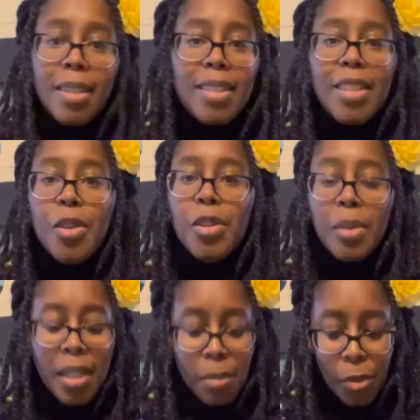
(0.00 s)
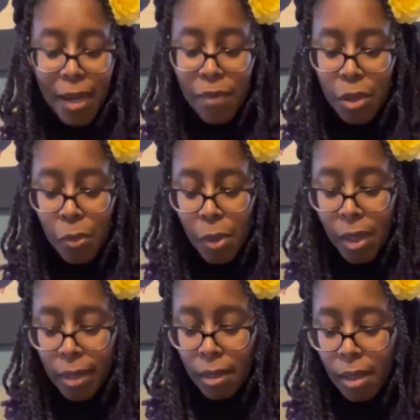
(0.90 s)
So you can keep whatever you
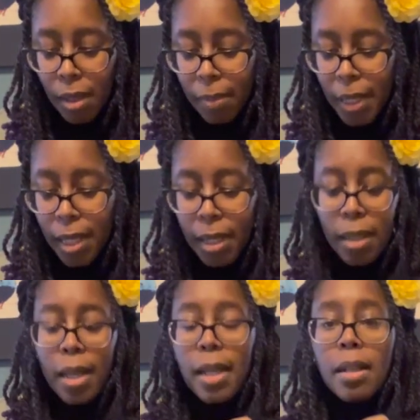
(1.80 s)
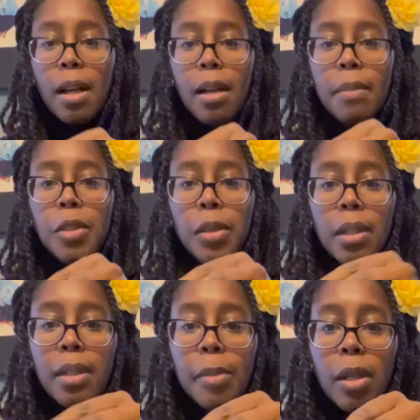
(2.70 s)
want um, in it and um, you can
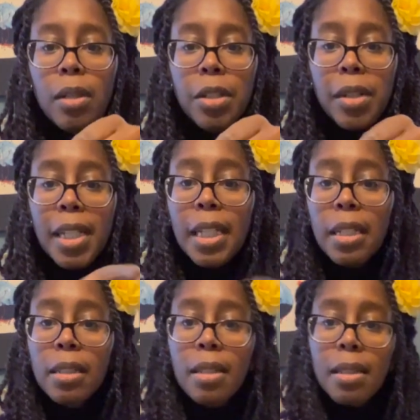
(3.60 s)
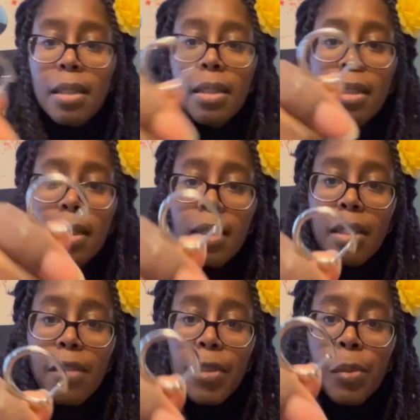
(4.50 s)
clip it onto your keys
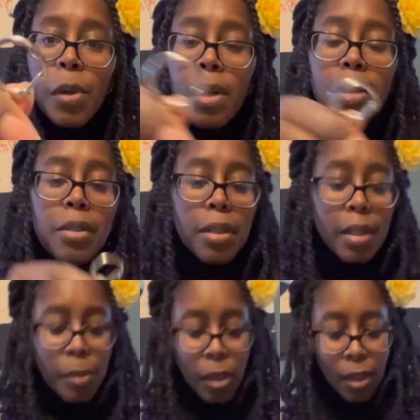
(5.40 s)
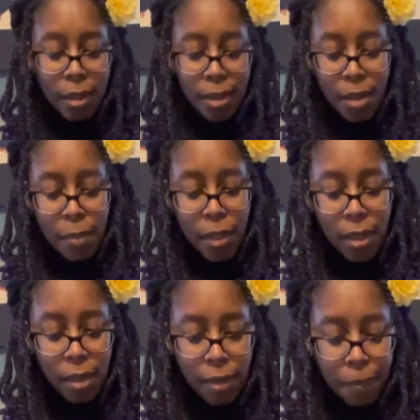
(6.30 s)
if you want or clip it onto something.